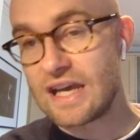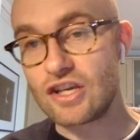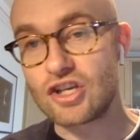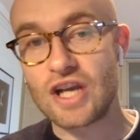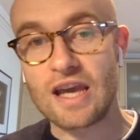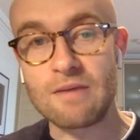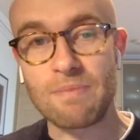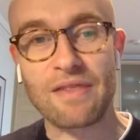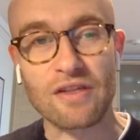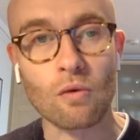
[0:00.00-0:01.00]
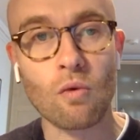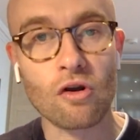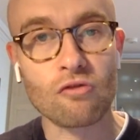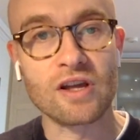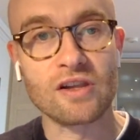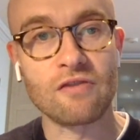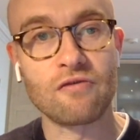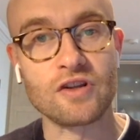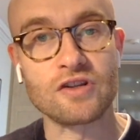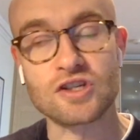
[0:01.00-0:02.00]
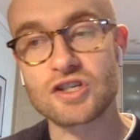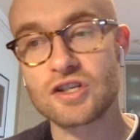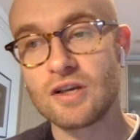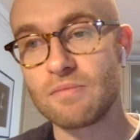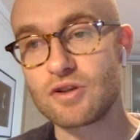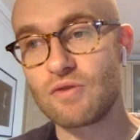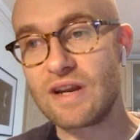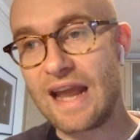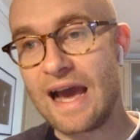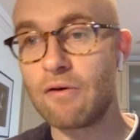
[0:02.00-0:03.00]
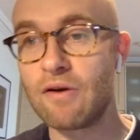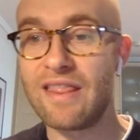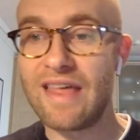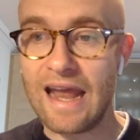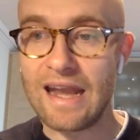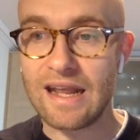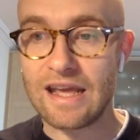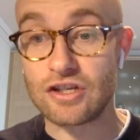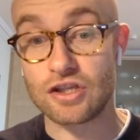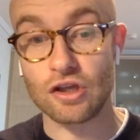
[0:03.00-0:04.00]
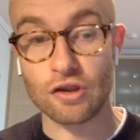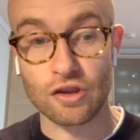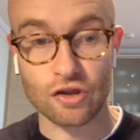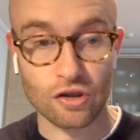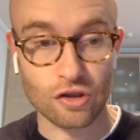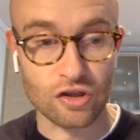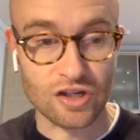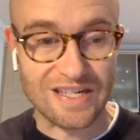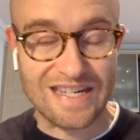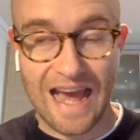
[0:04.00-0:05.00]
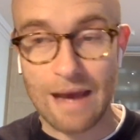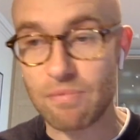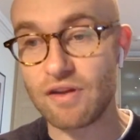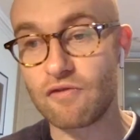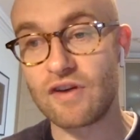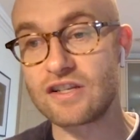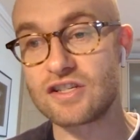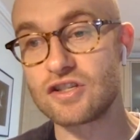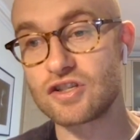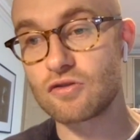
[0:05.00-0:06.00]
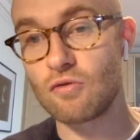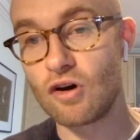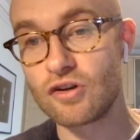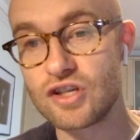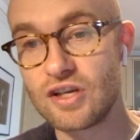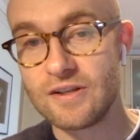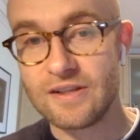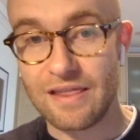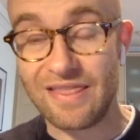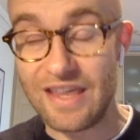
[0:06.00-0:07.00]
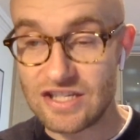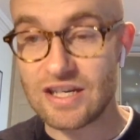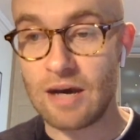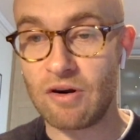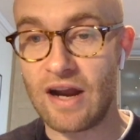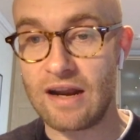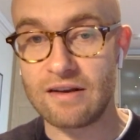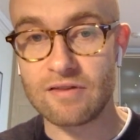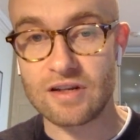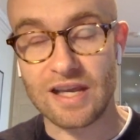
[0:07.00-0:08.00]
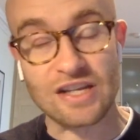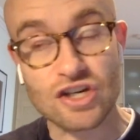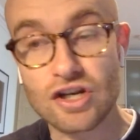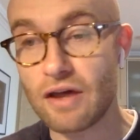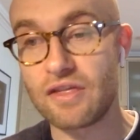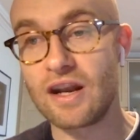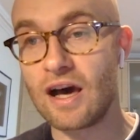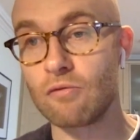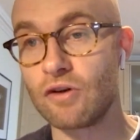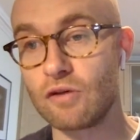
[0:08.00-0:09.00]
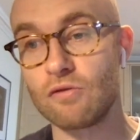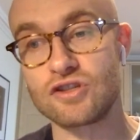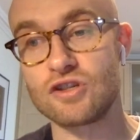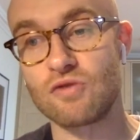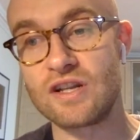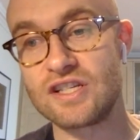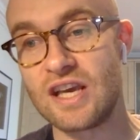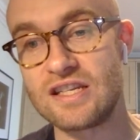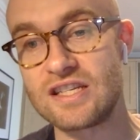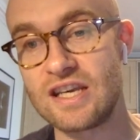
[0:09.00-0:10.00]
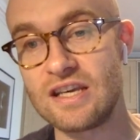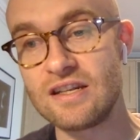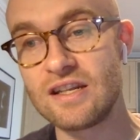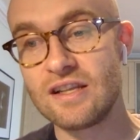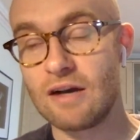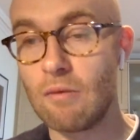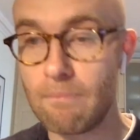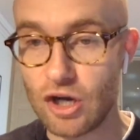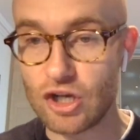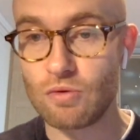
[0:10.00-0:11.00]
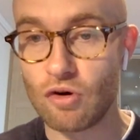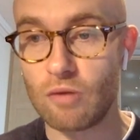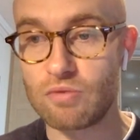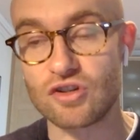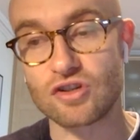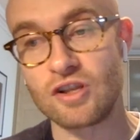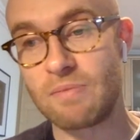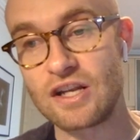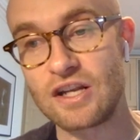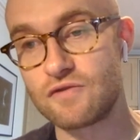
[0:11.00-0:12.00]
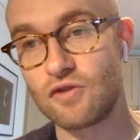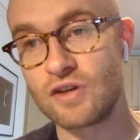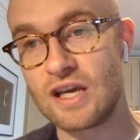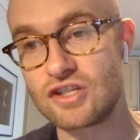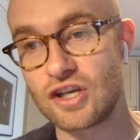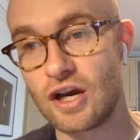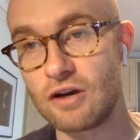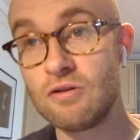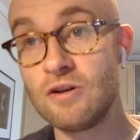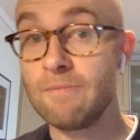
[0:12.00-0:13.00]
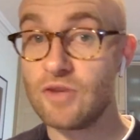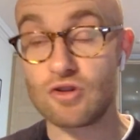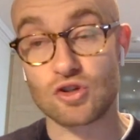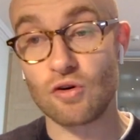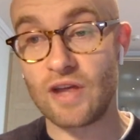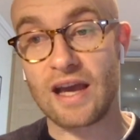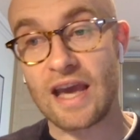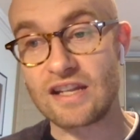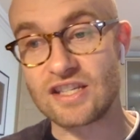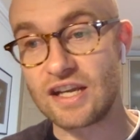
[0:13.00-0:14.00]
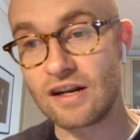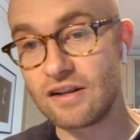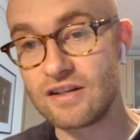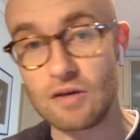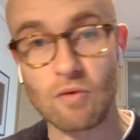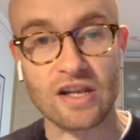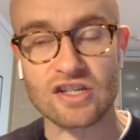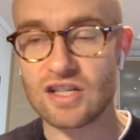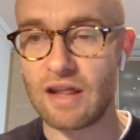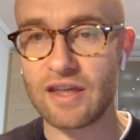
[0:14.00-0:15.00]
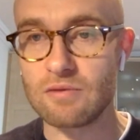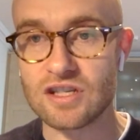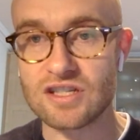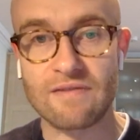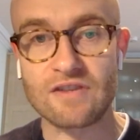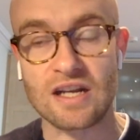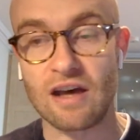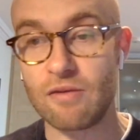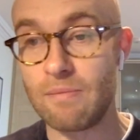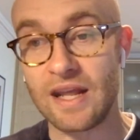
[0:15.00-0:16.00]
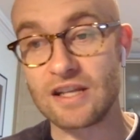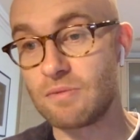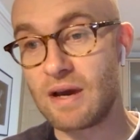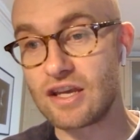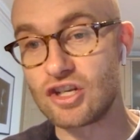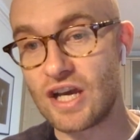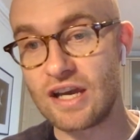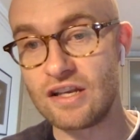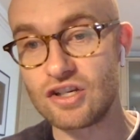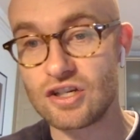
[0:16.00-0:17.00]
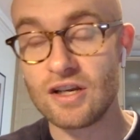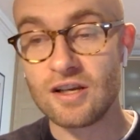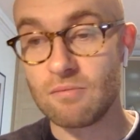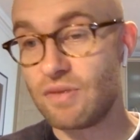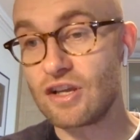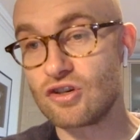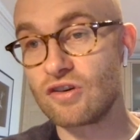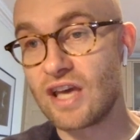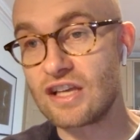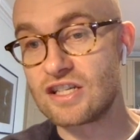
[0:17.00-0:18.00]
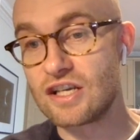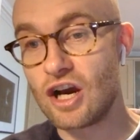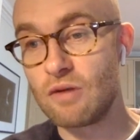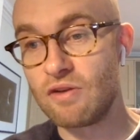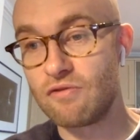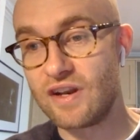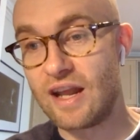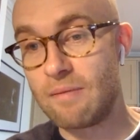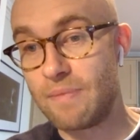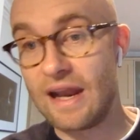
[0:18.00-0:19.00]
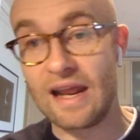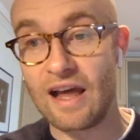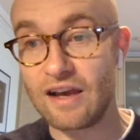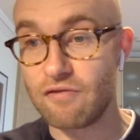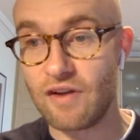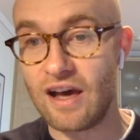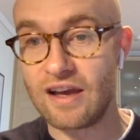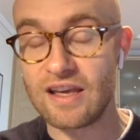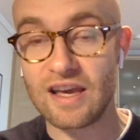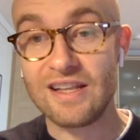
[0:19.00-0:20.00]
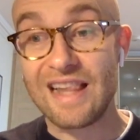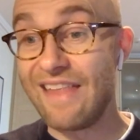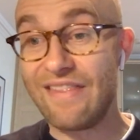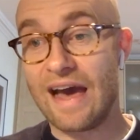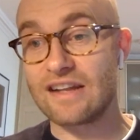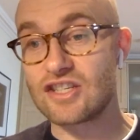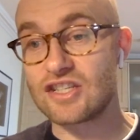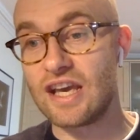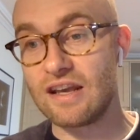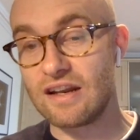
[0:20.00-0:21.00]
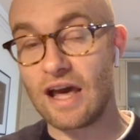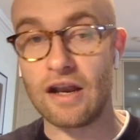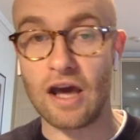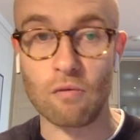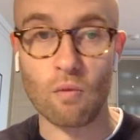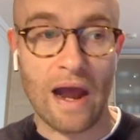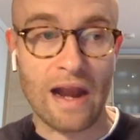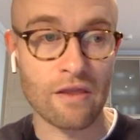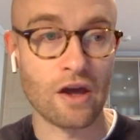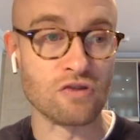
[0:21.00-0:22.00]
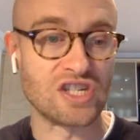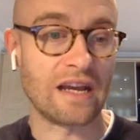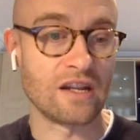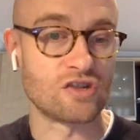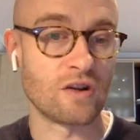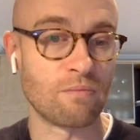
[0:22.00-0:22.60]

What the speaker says: take shape. I think the one real difference between now and then is that the depth in France's squad this time around is nothing like what it was in 2018. There were much more options on the bench 4 years ago. You saw that against England. He waits till I think it was the 79th minute to make a change, brings on Kingsley Coman for Dembele like for like, and that's it. And when those second